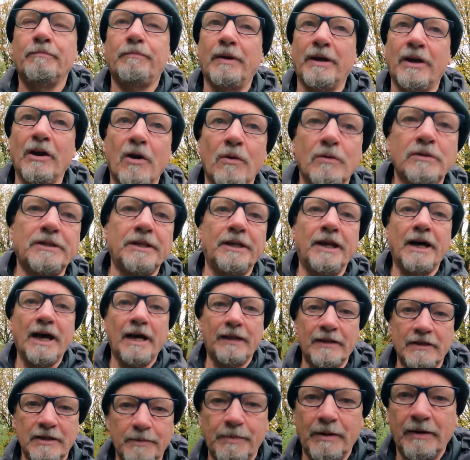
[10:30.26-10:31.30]
but he always
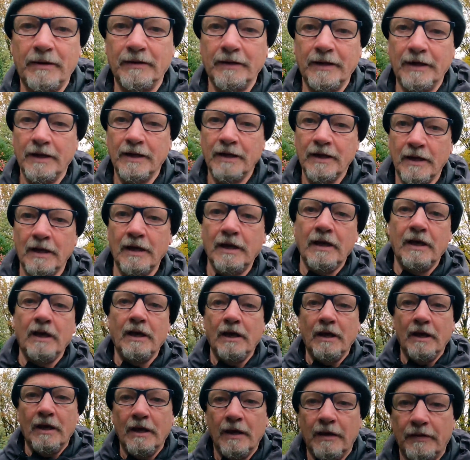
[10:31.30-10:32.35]
denied this, apparently.
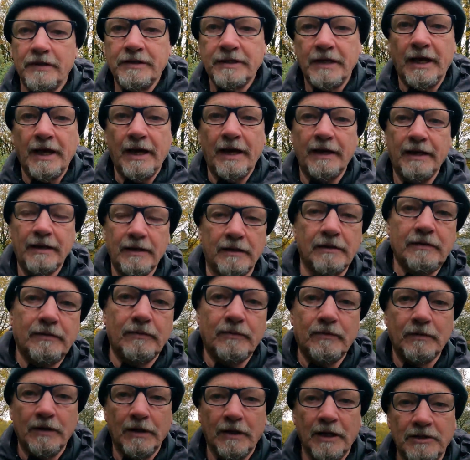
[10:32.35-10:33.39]
And the sign
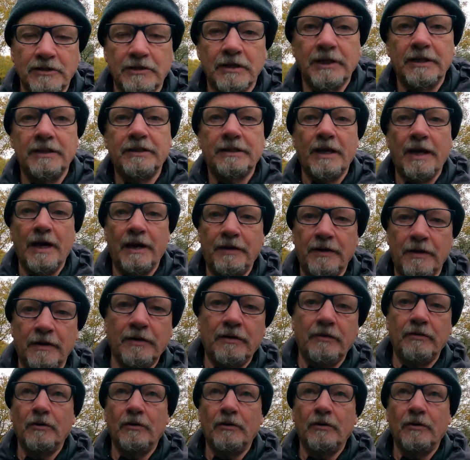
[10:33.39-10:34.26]
allegedly said,